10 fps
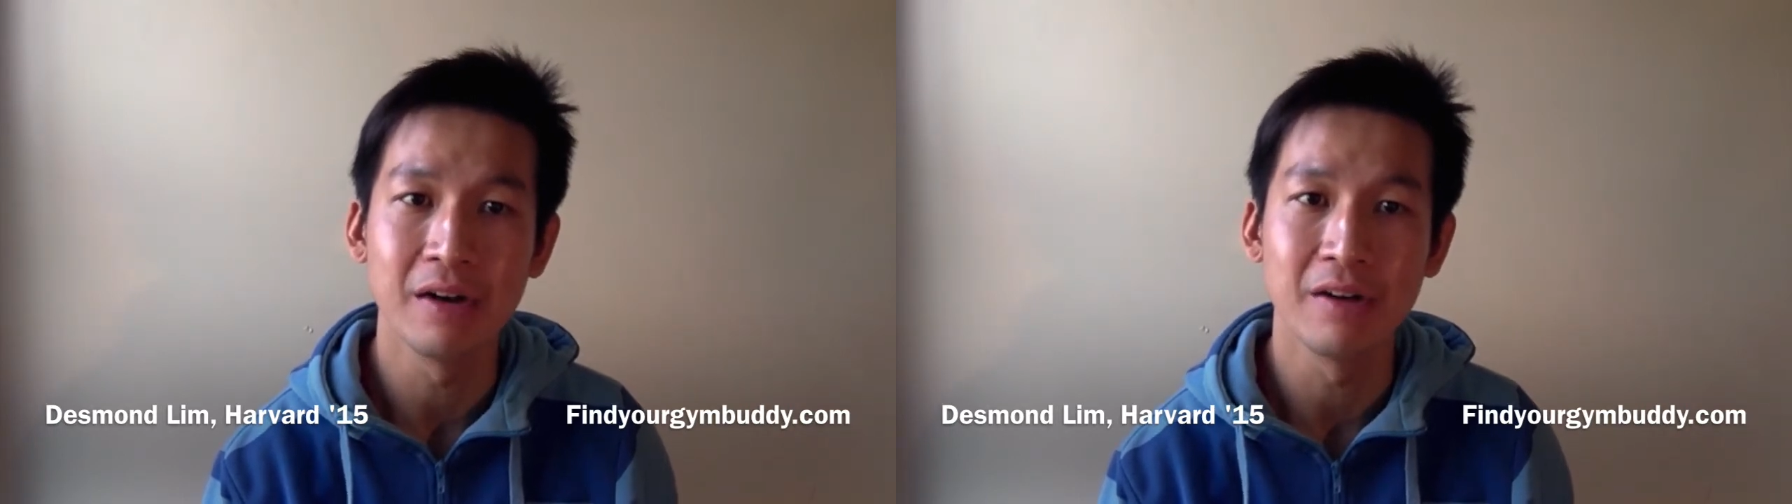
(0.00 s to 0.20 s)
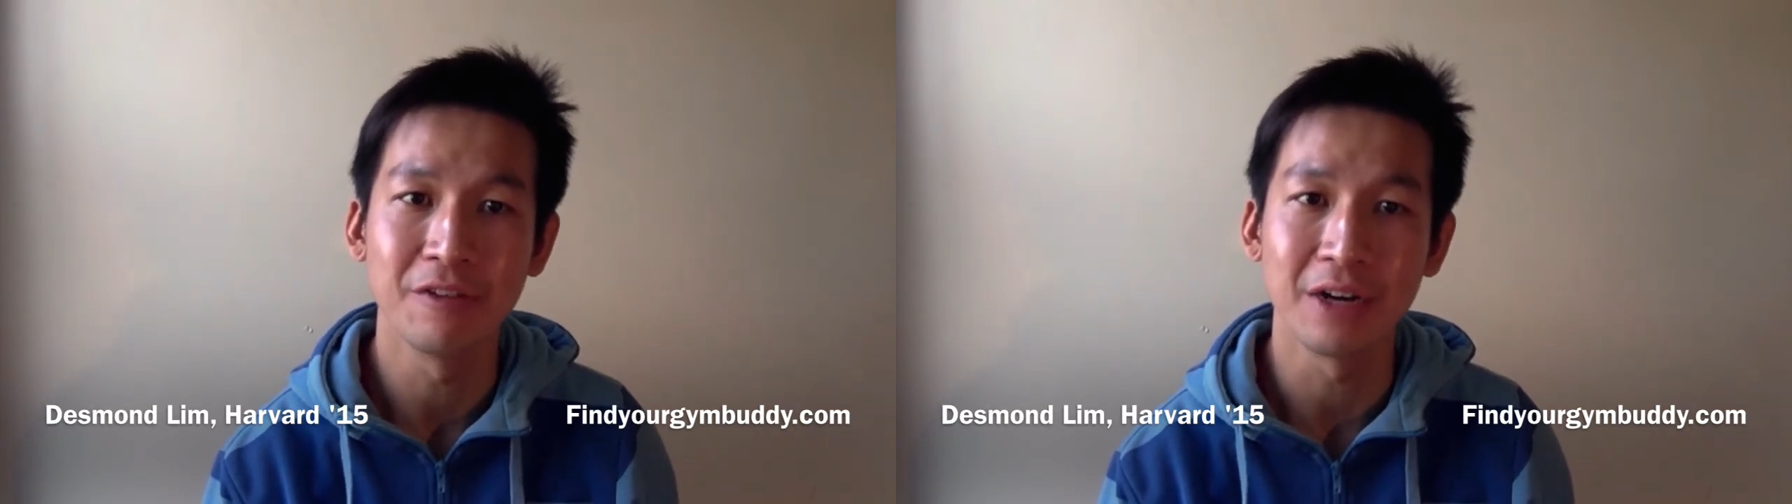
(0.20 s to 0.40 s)

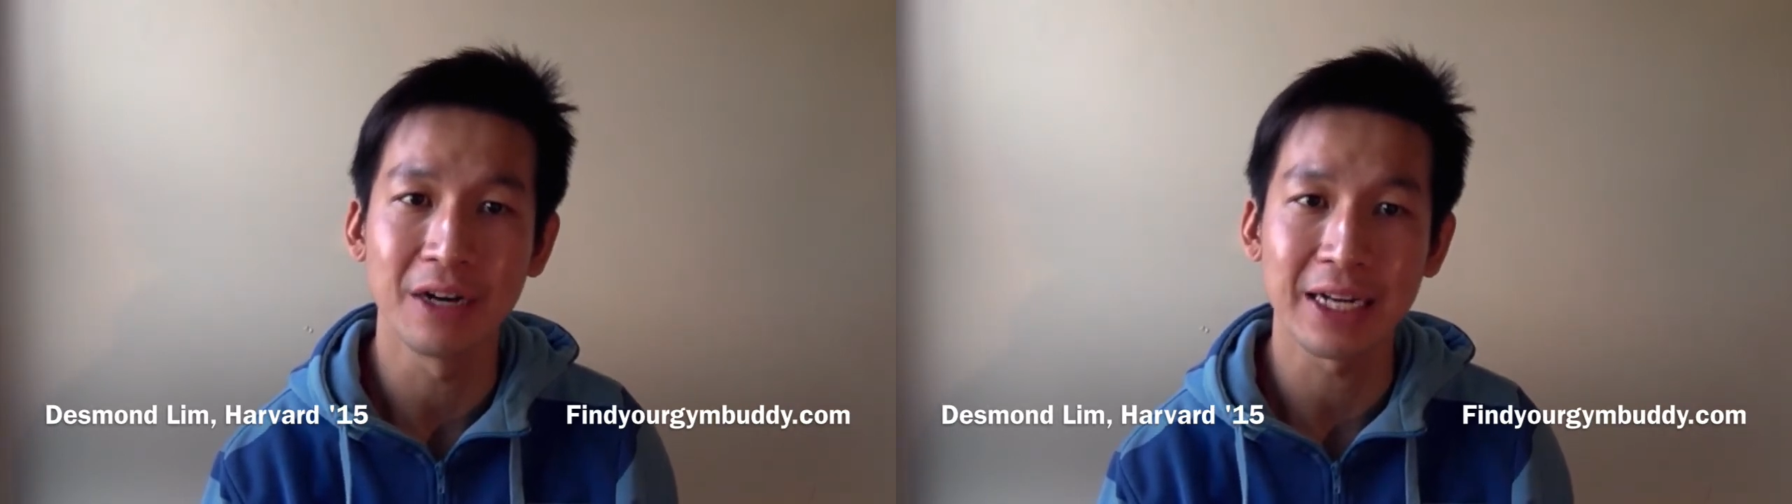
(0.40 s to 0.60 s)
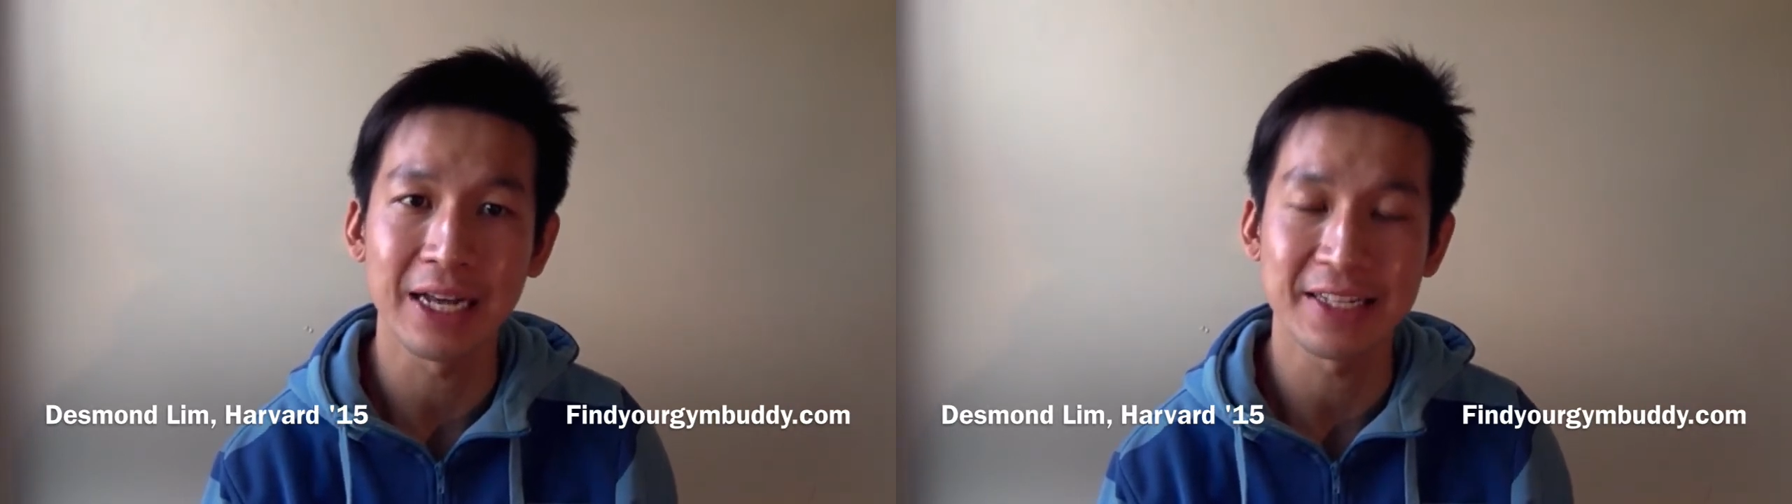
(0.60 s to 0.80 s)
for a
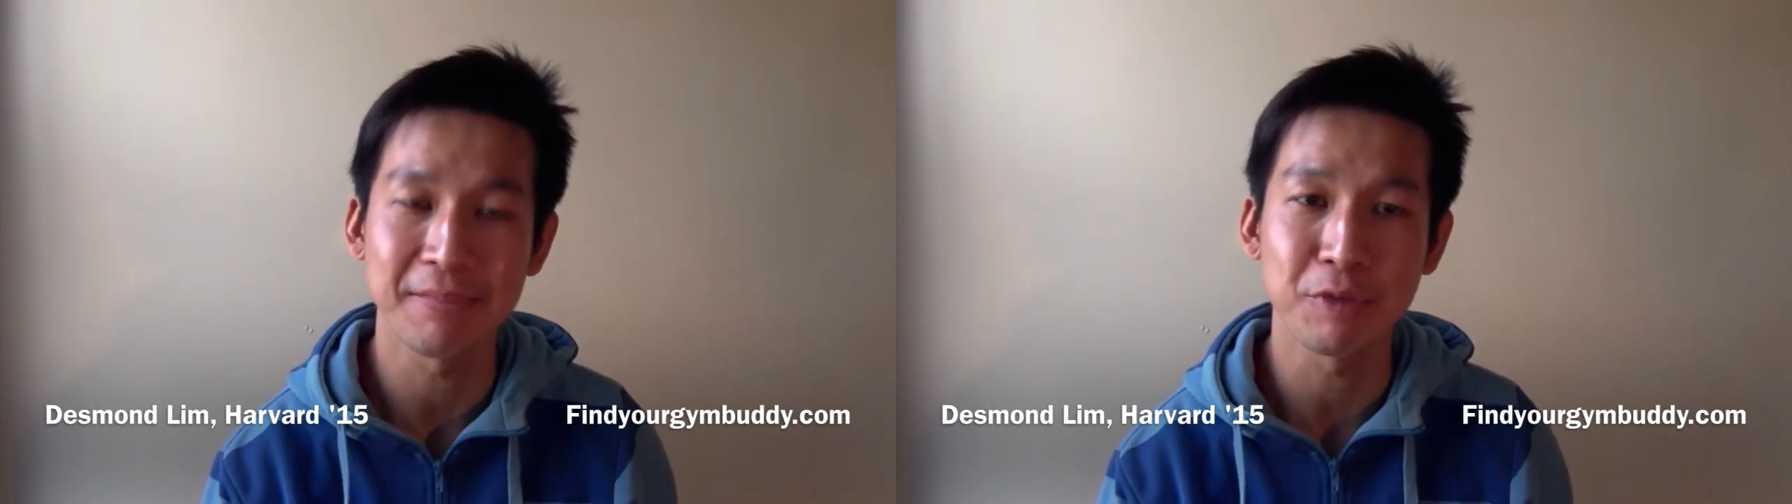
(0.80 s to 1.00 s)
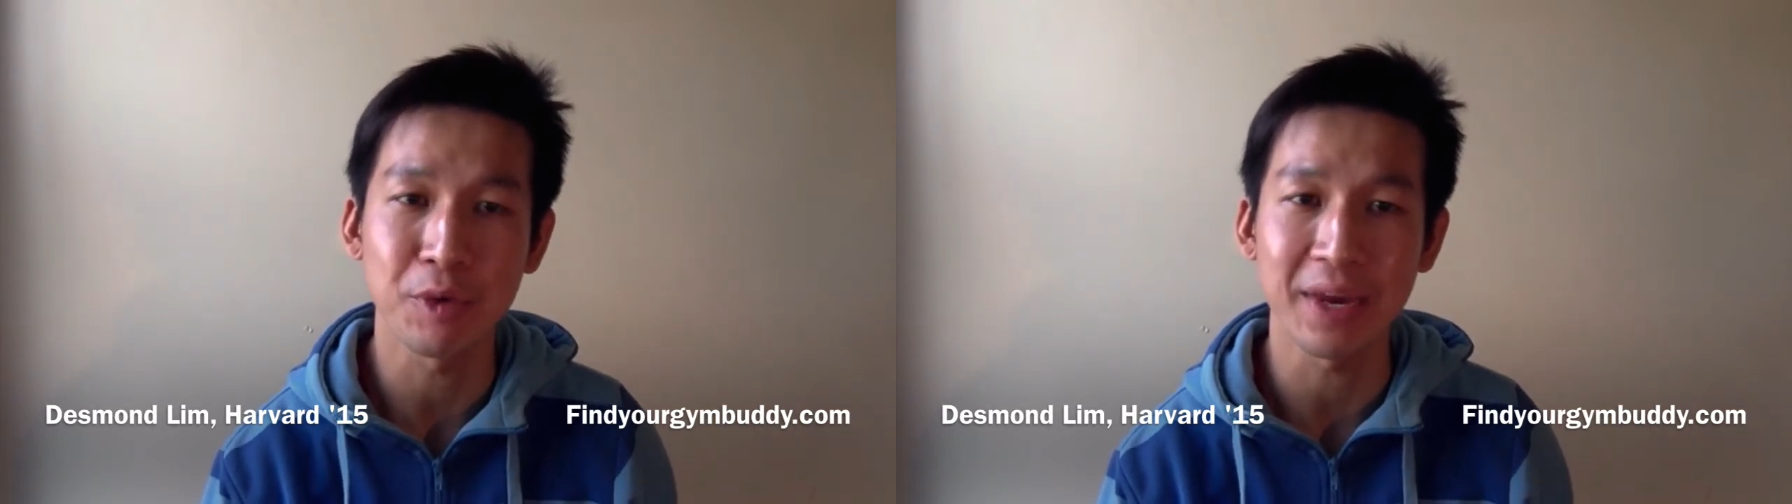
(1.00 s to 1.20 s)
class
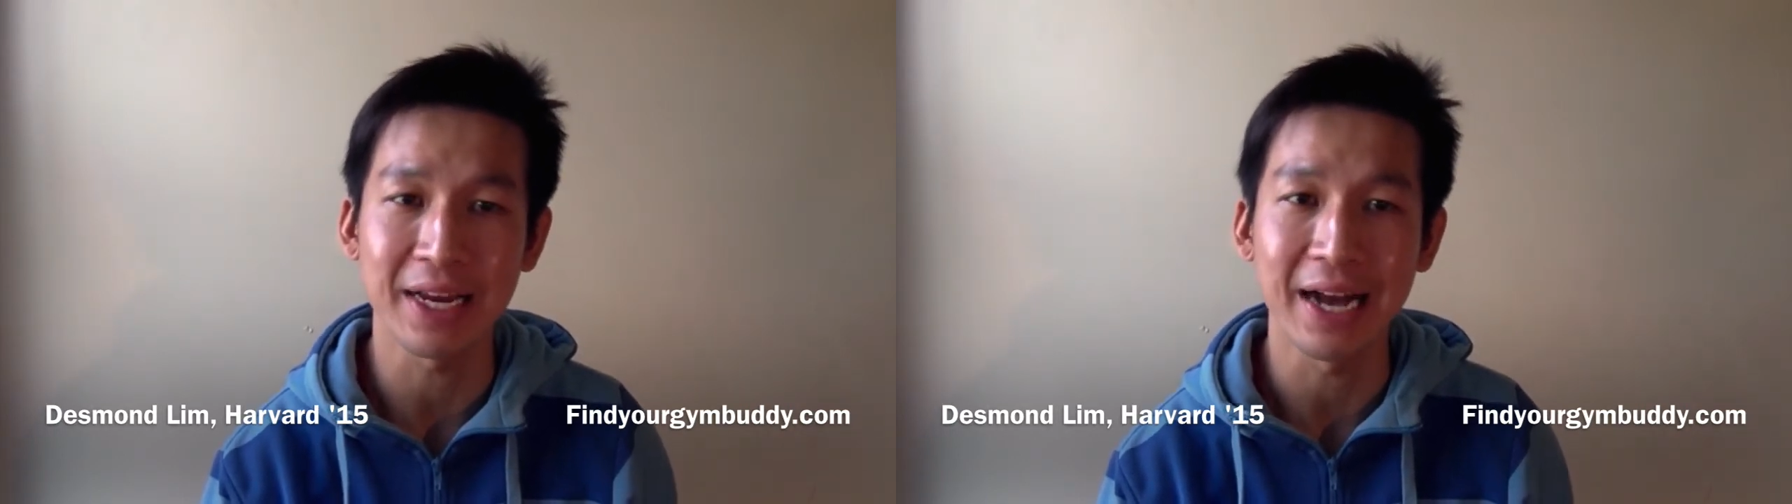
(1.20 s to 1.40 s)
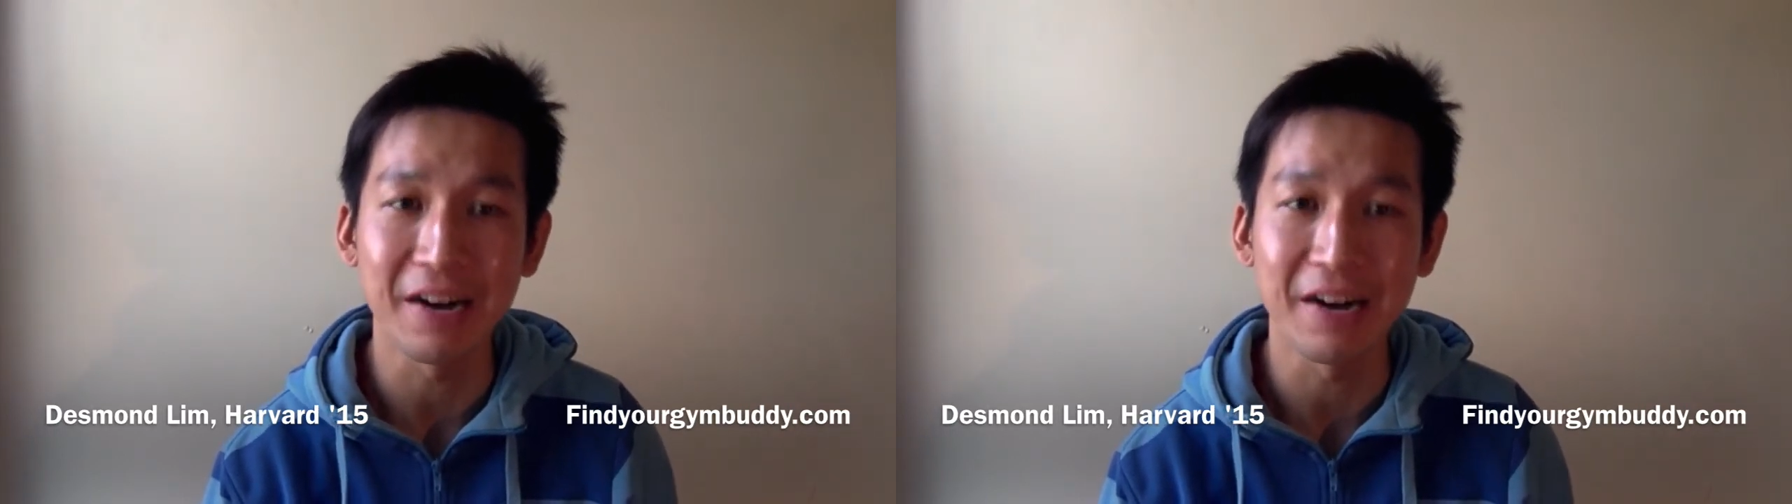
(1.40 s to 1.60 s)
I'm doing
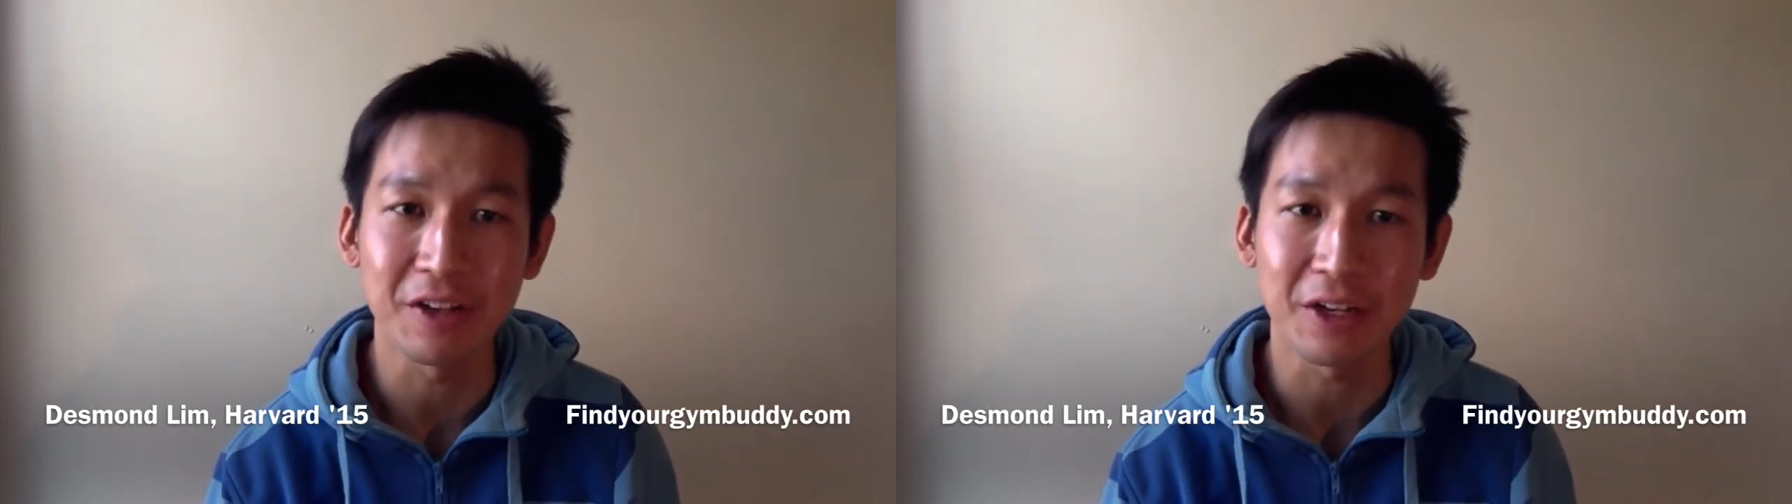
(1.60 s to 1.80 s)
at Harvard